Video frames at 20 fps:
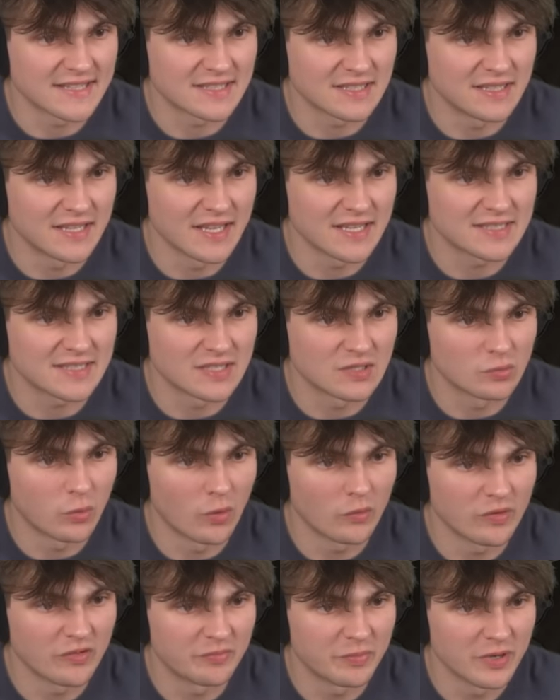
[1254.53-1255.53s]
This is what
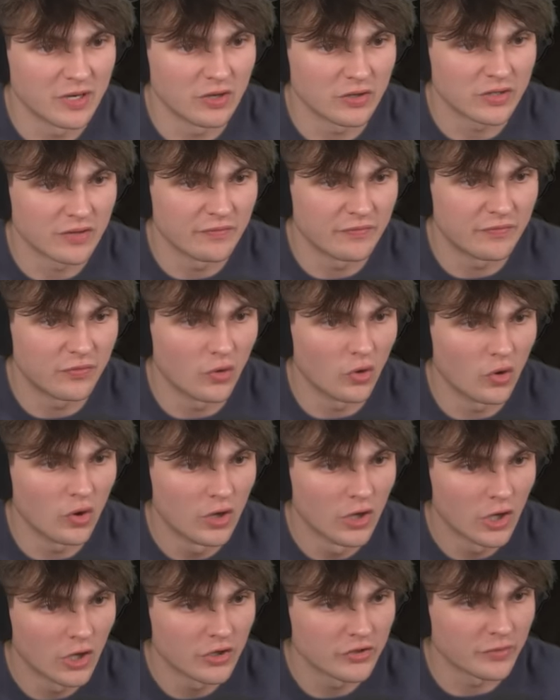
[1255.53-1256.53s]
we've been looking for.
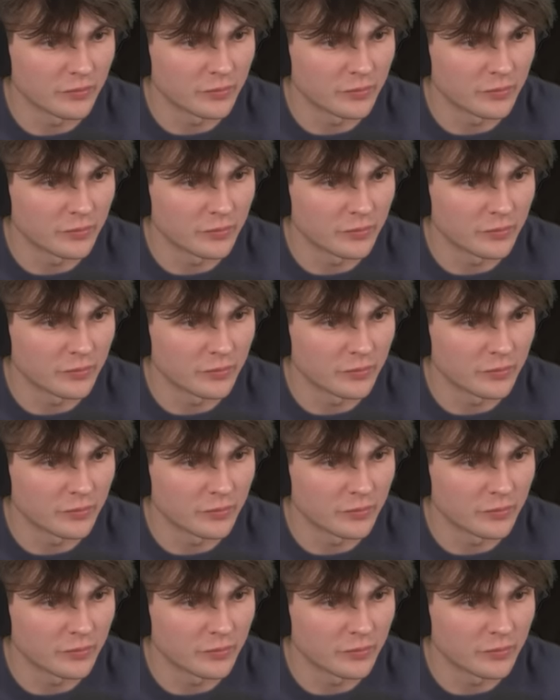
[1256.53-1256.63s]
Some